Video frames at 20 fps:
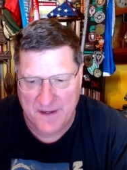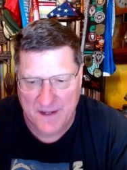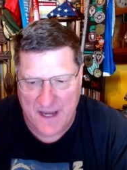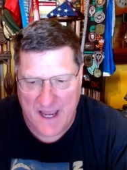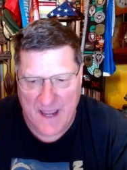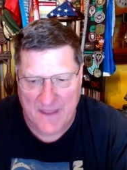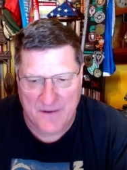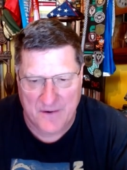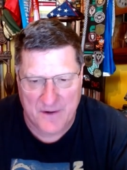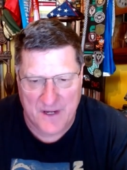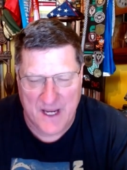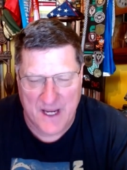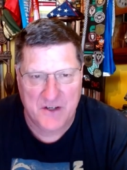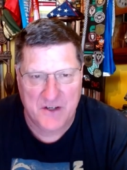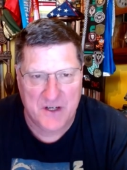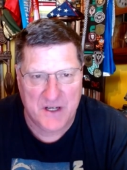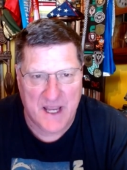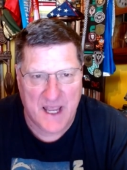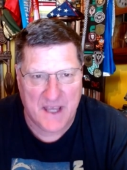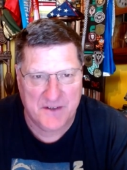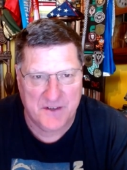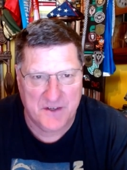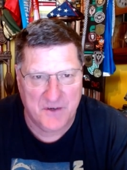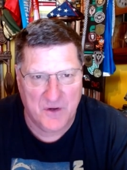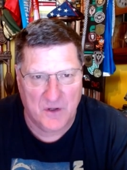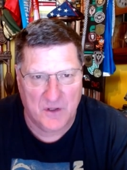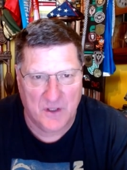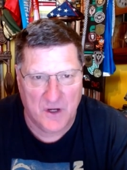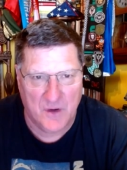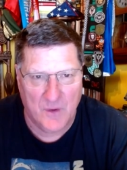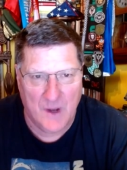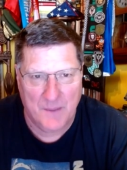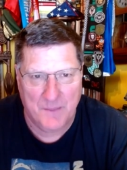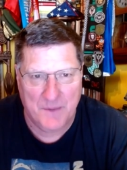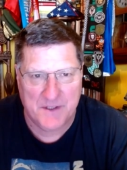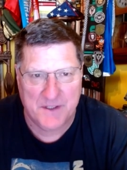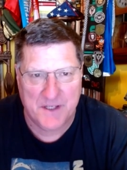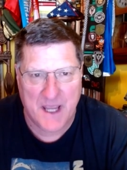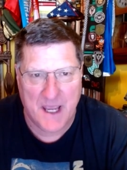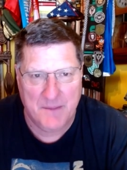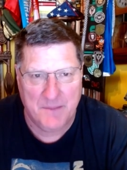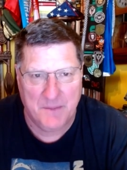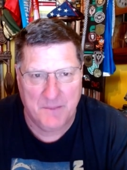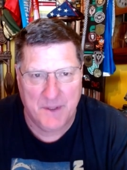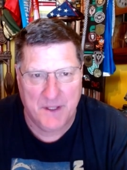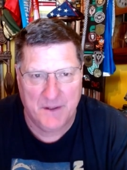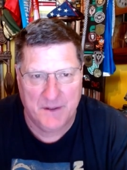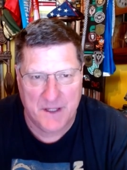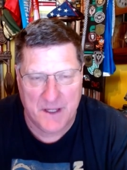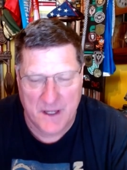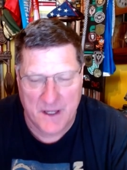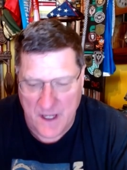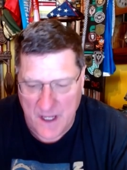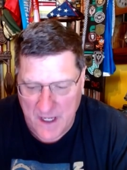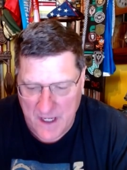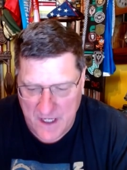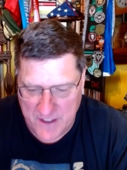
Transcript: that neither nation has a nuclear weapons capability.